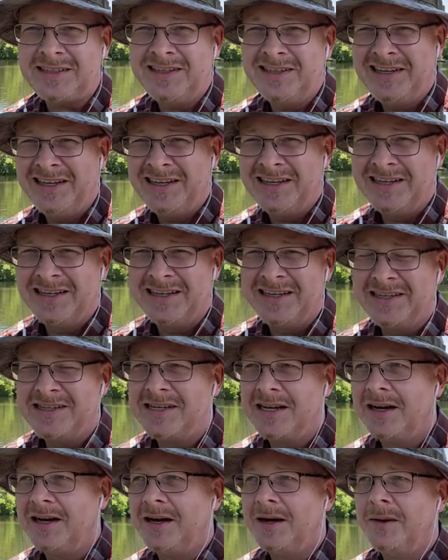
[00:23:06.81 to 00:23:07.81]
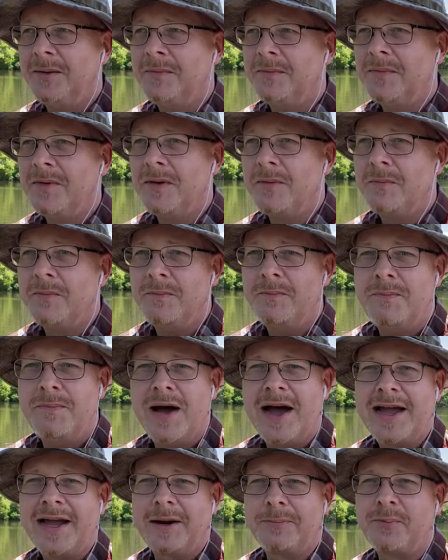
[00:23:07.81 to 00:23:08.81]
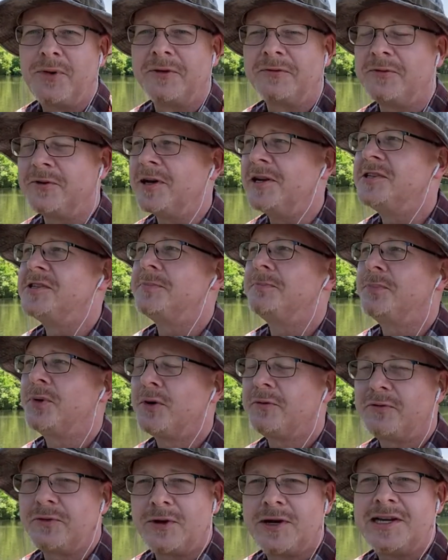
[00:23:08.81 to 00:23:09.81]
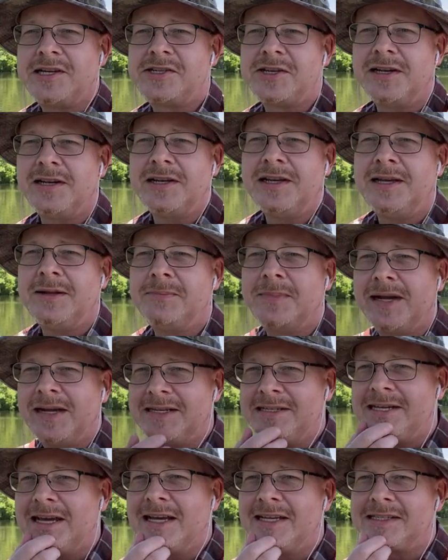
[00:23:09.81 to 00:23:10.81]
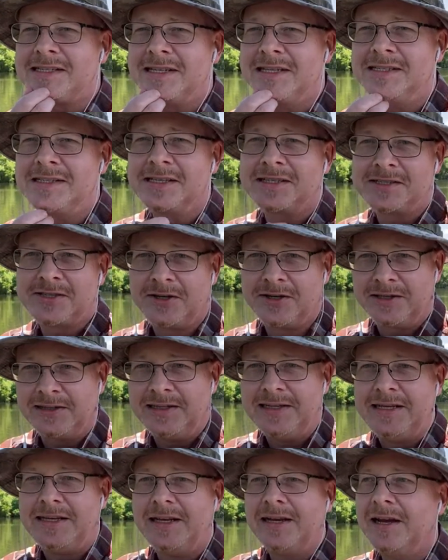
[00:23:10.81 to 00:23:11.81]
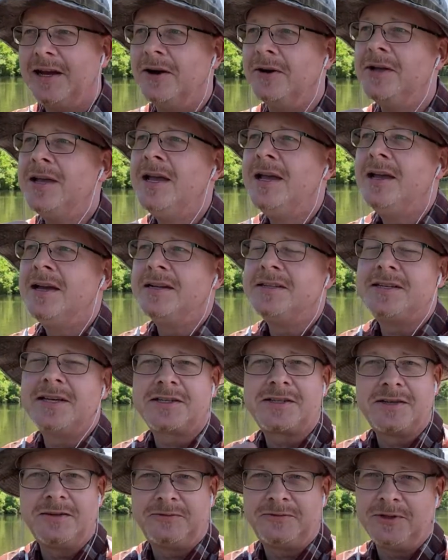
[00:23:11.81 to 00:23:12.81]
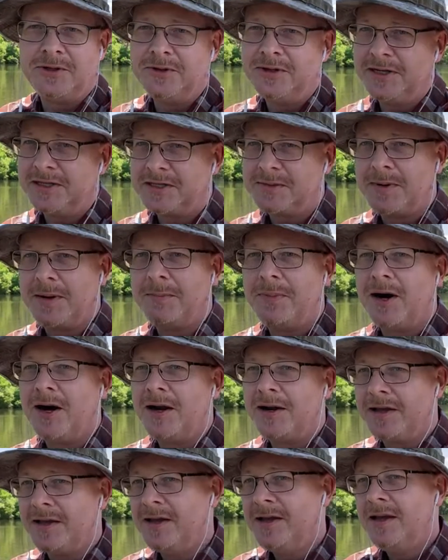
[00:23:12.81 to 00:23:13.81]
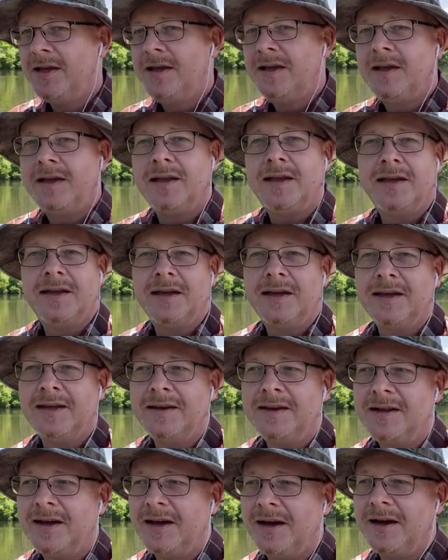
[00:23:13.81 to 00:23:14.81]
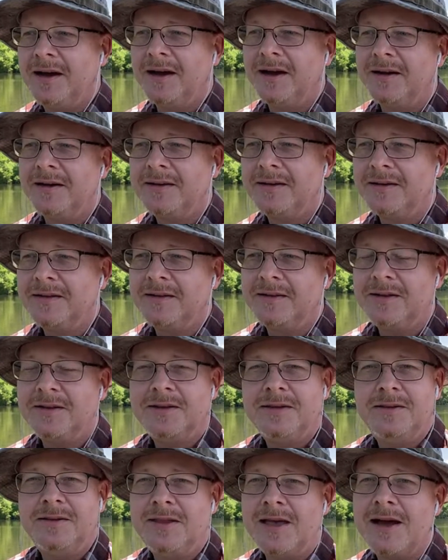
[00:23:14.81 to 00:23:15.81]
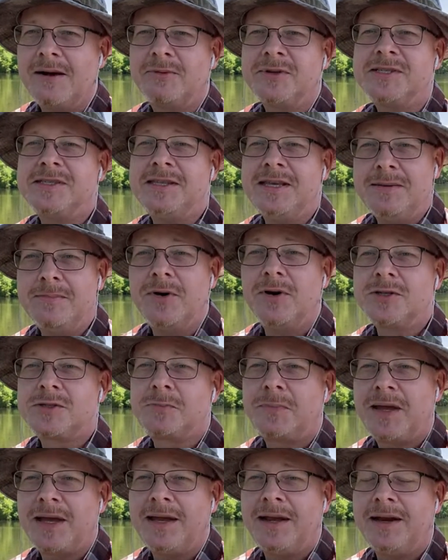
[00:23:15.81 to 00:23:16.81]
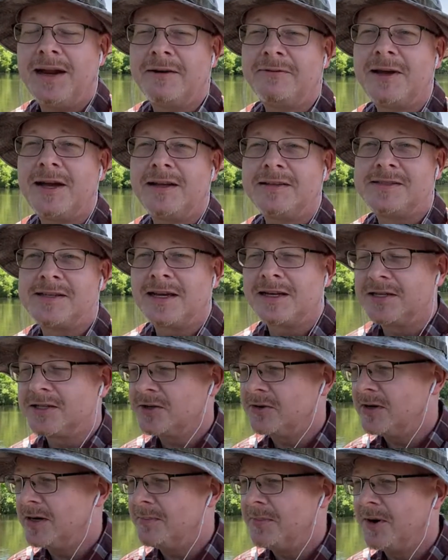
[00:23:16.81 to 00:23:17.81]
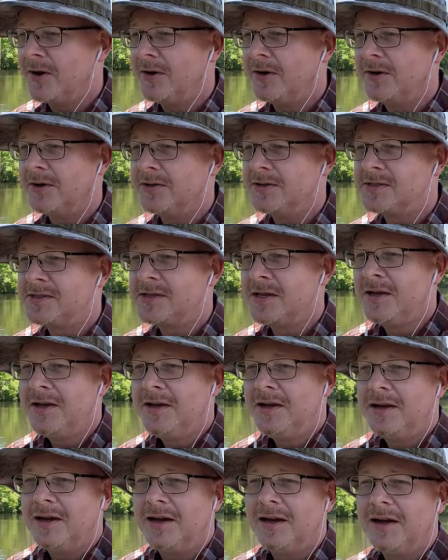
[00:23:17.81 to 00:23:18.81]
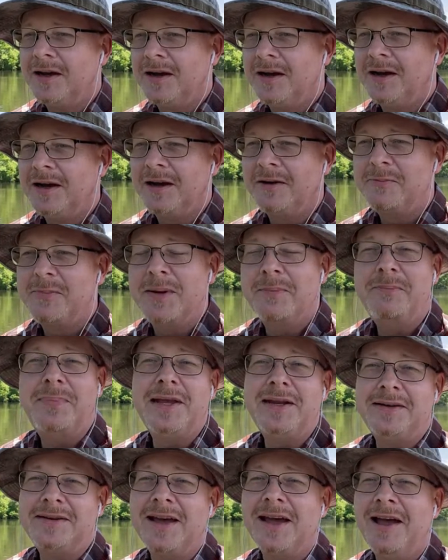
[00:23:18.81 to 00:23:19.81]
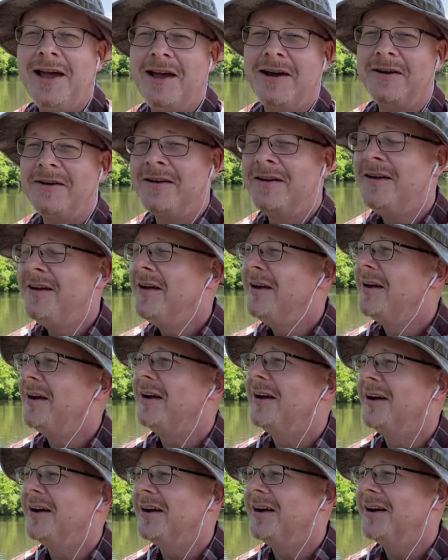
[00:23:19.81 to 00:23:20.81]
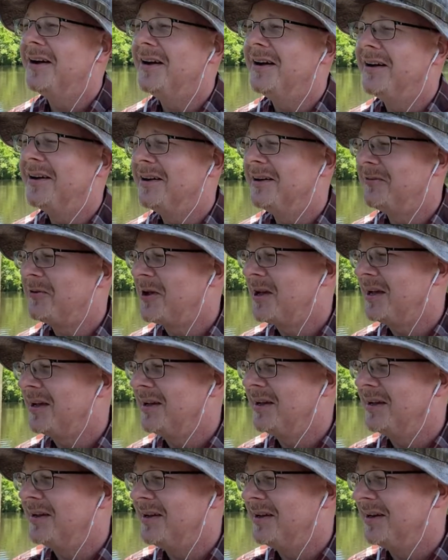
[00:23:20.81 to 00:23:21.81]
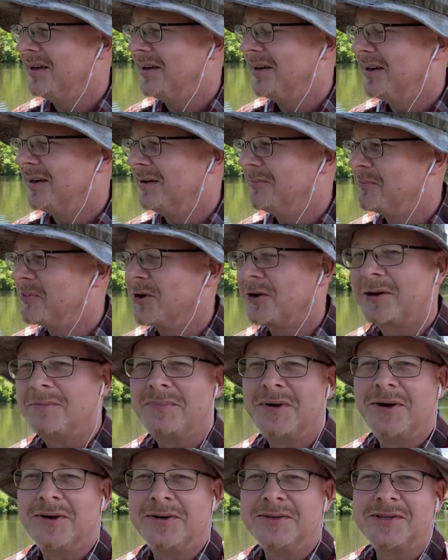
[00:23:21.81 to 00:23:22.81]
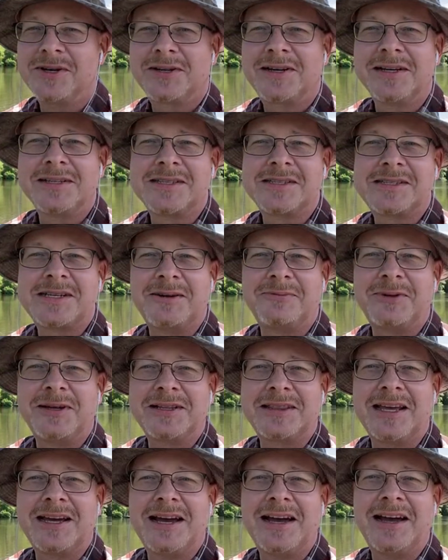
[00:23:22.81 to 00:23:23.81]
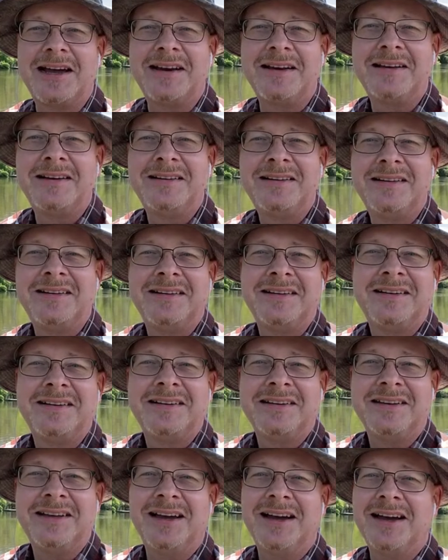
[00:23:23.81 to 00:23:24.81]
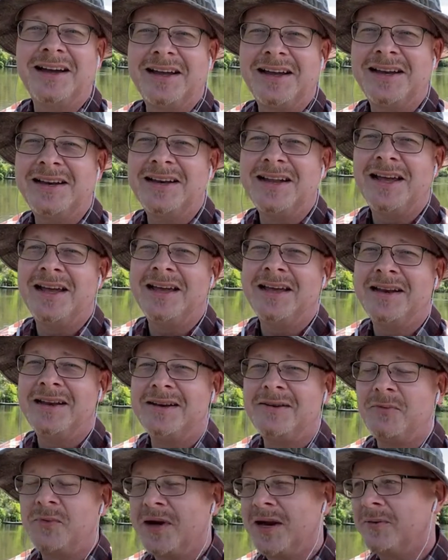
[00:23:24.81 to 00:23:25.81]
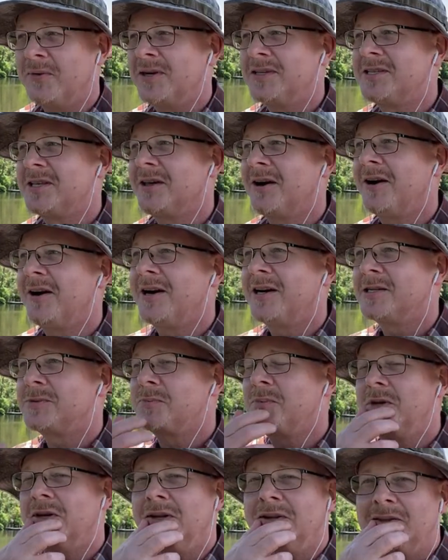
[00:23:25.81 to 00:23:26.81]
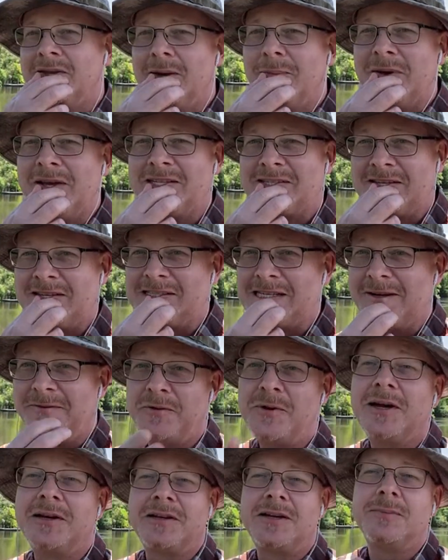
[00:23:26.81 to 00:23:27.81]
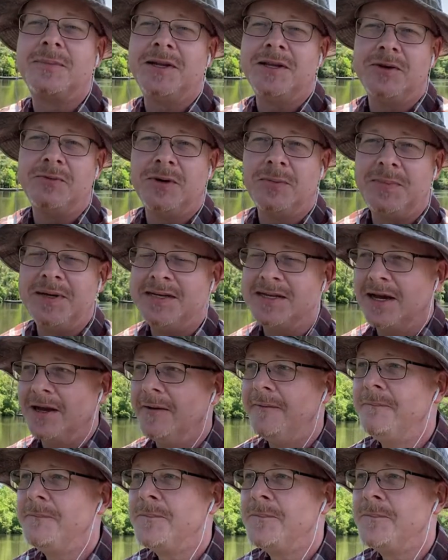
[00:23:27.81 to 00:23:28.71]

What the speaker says: And I had a perforation in my intestines that started leaking out intestinal fluid into my body. And that was the most pain. I've had 2nd-degree burns. I've been beat down. I've had broken bones, all kinds of stuff like that. Yeah, and when I went to the hospital, they basically said if you hadn't come in, you would be dead.